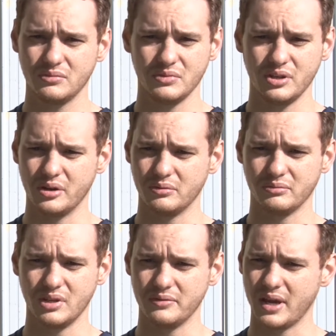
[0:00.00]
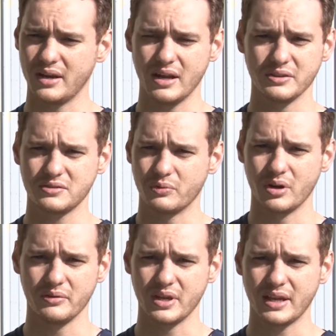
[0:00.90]
you know, give handouts
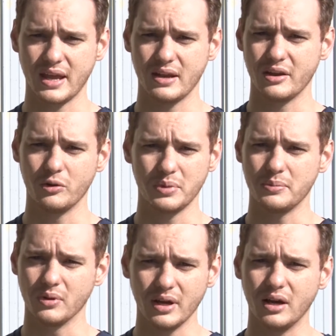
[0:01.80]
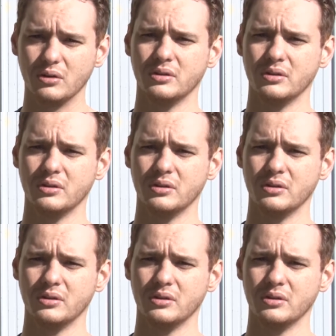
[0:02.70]
wherever they can to help people out.